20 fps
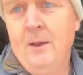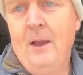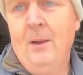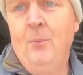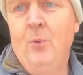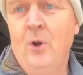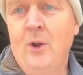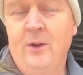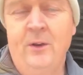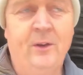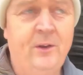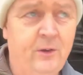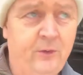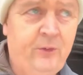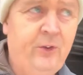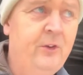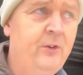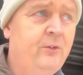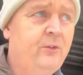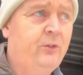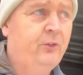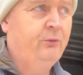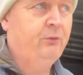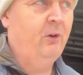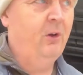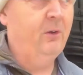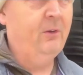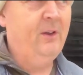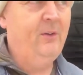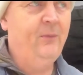and we're going to continue to
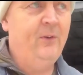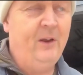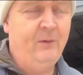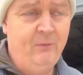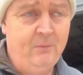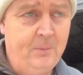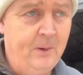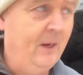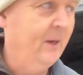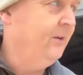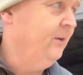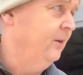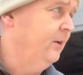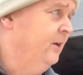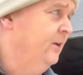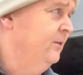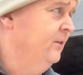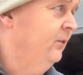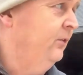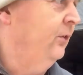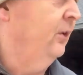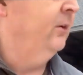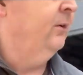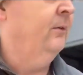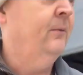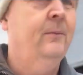struggle if we have a bad year again this year.